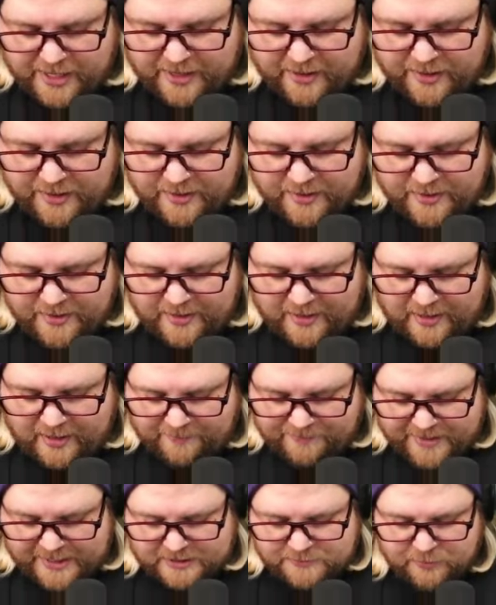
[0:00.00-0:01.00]
on.
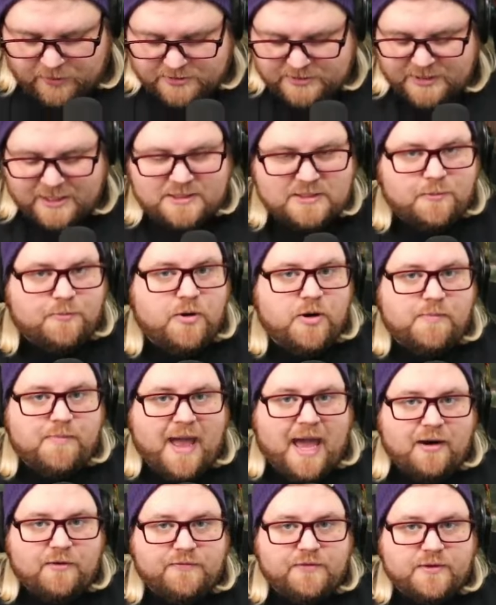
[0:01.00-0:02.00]
Each person gets to put a
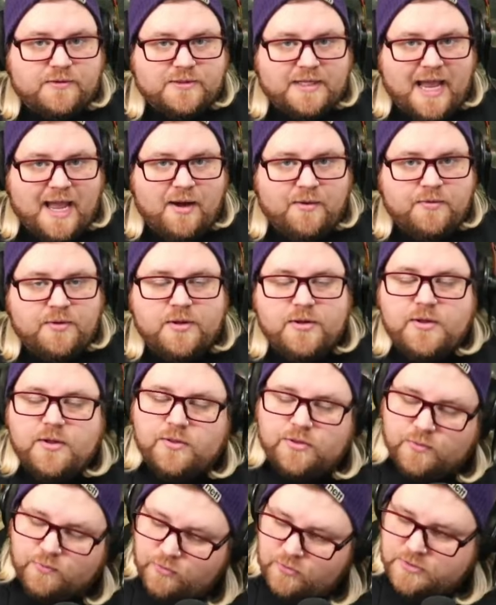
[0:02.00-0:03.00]
battlefield down.
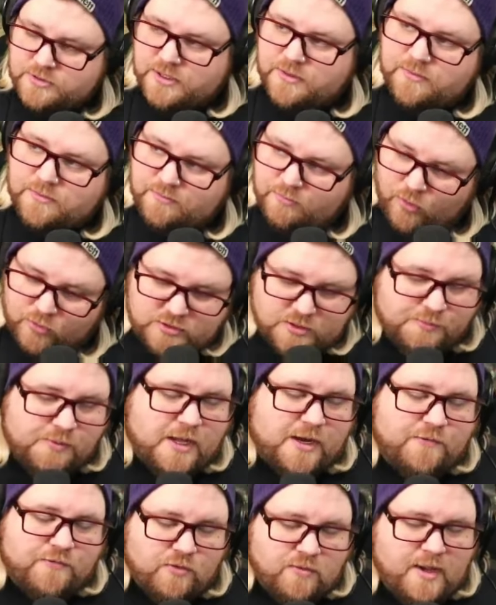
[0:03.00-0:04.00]
The rules in
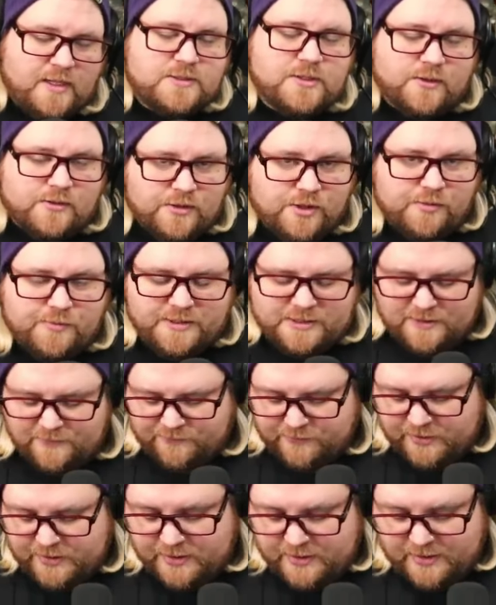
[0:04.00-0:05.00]
multiplayer formats are a little bit
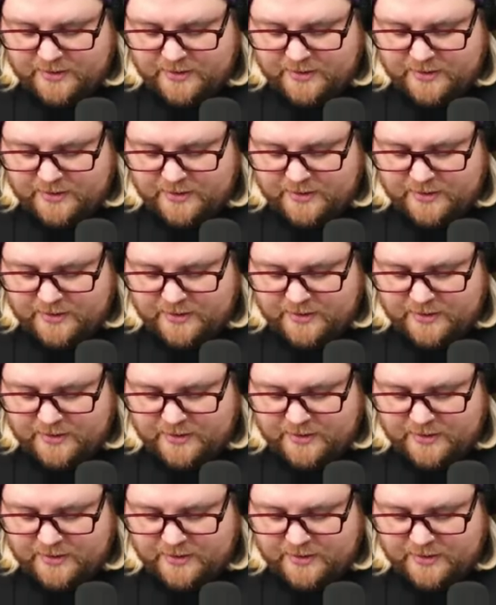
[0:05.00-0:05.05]
different,